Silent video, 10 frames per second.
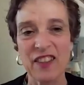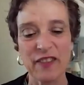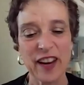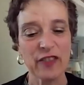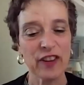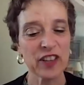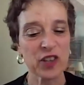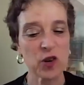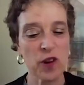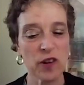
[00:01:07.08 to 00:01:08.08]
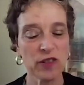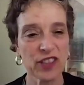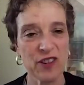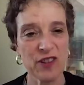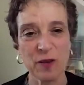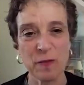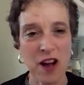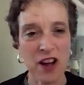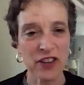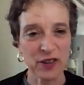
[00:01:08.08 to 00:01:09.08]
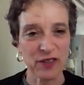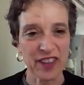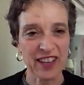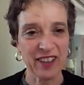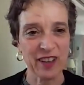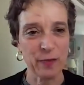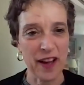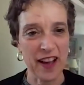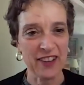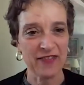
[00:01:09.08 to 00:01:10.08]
Favorite quote or motto that you live by?